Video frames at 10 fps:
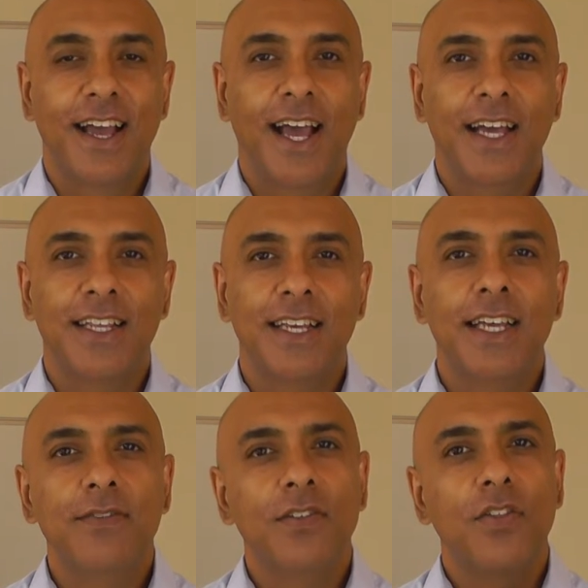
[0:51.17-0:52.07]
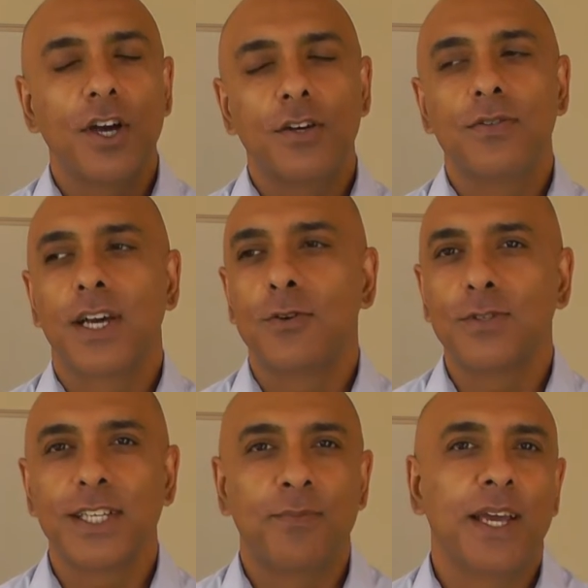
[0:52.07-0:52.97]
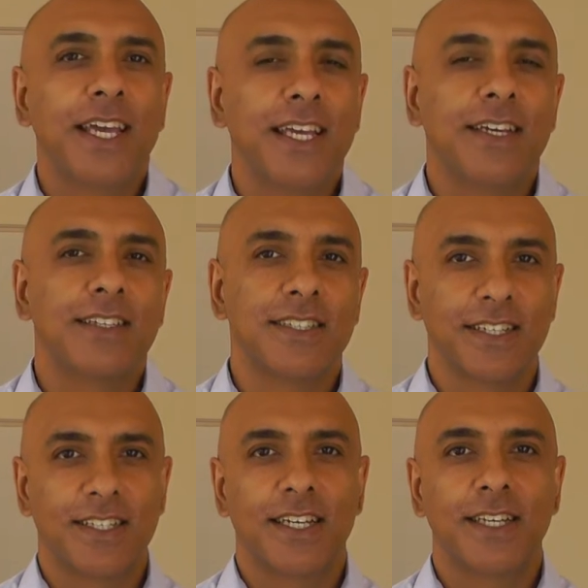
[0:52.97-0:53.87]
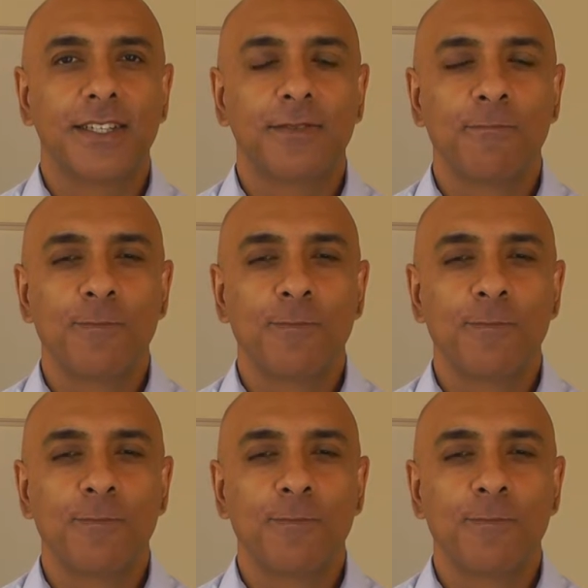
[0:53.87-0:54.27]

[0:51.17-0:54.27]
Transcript: And even though they all seem eager to succeed,